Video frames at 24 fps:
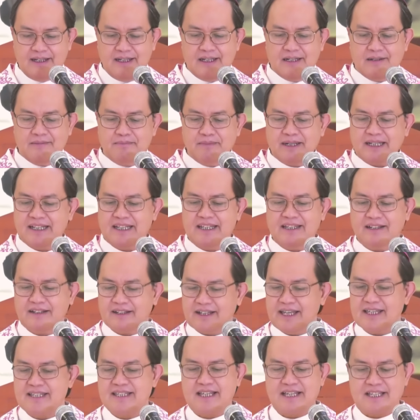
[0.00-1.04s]
Maria
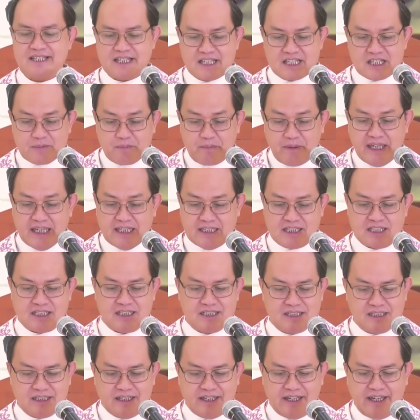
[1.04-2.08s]
Ressa's
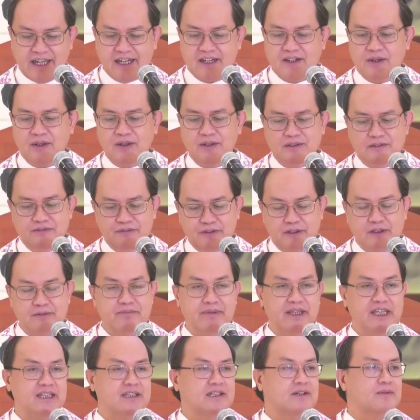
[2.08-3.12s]
speech echoed for
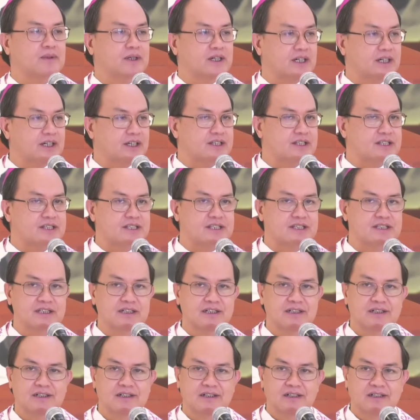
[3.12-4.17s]
me the
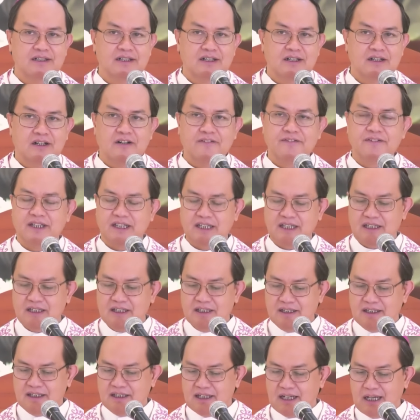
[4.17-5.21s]
words of the
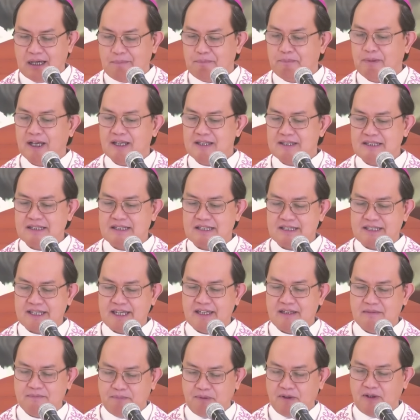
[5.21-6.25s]
Apostle
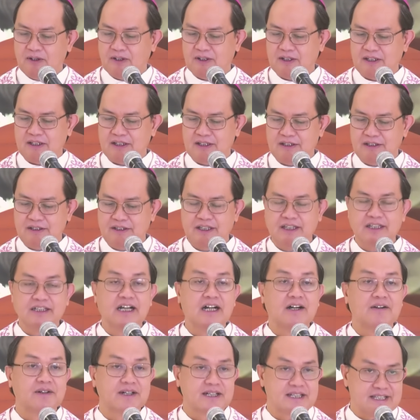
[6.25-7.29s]
St. Paul in
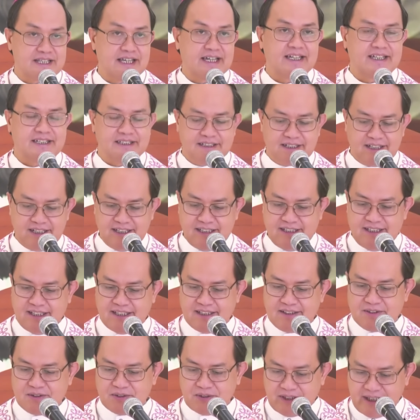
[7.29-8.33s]
our second
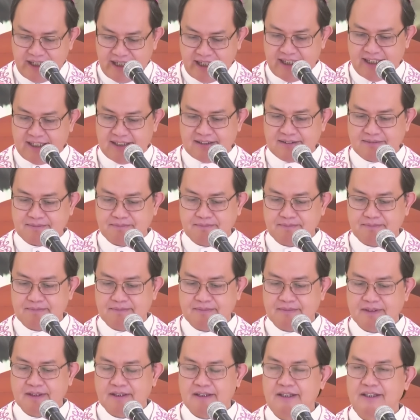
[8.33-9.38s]
reading today.
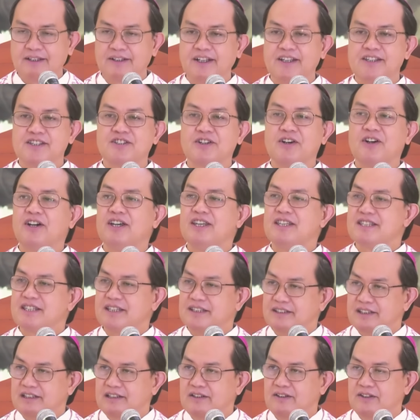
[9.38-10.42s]
Rejoice in
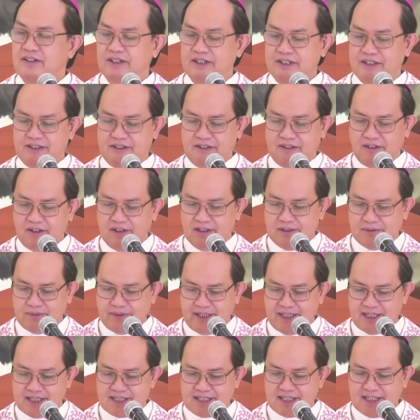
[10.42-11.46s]
the Lord
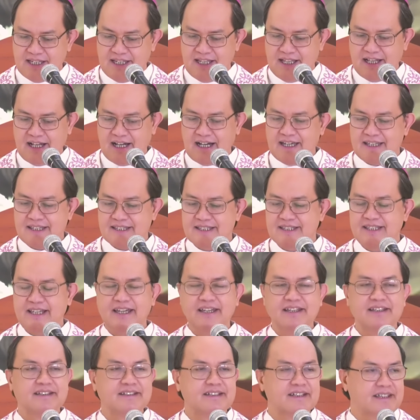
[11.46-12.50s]
always. I
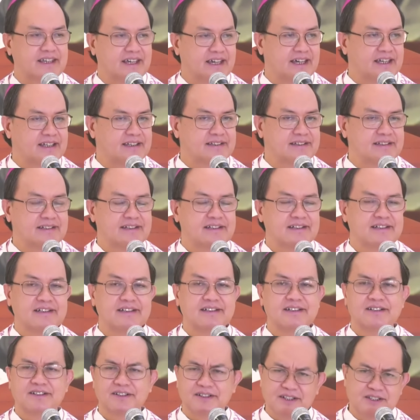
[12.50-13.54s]
say it again,
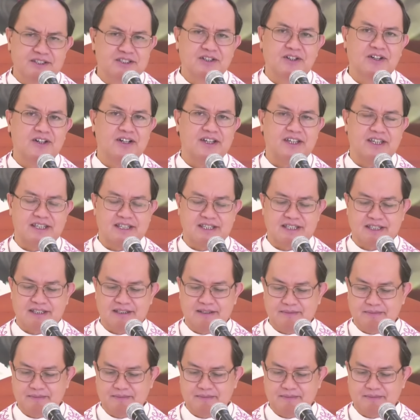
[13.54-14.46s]
rejoice.